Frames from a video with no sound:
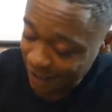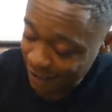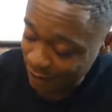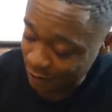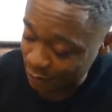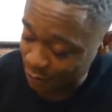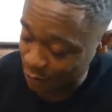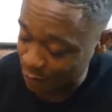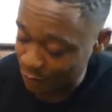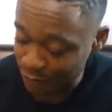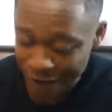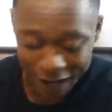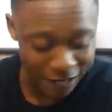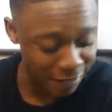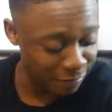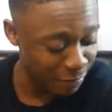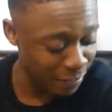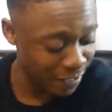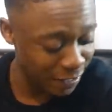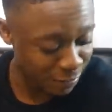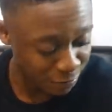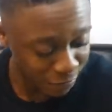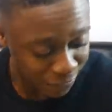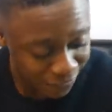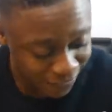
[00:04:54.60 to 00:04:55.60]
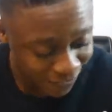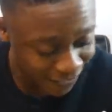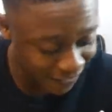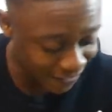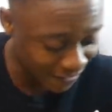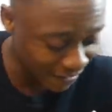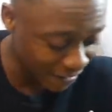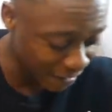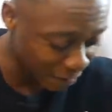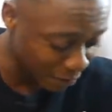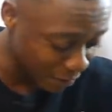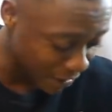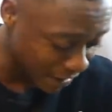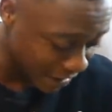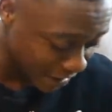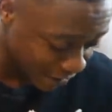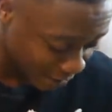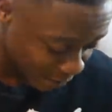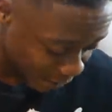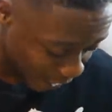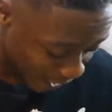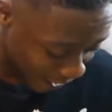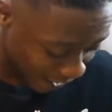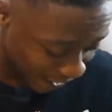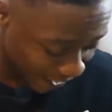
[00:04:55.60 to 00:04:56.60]
so mad, but it's pretending I'm
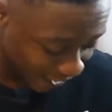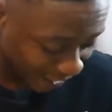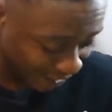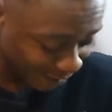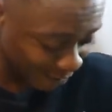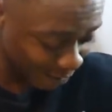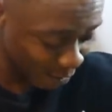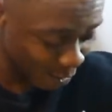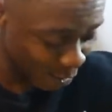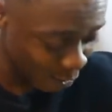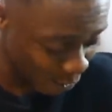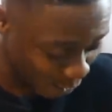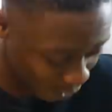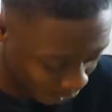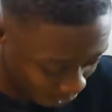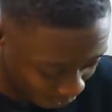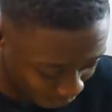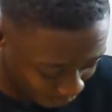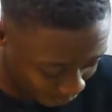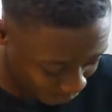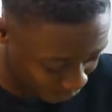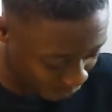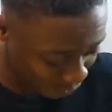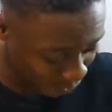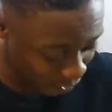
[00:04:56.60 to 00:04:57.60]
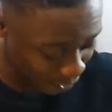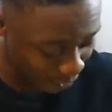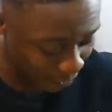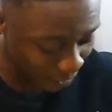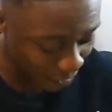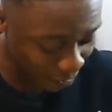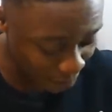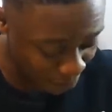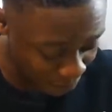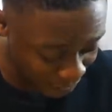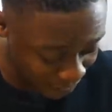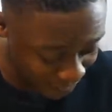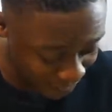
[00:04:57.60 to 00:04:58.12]
Ian Wright and Real Castle RIP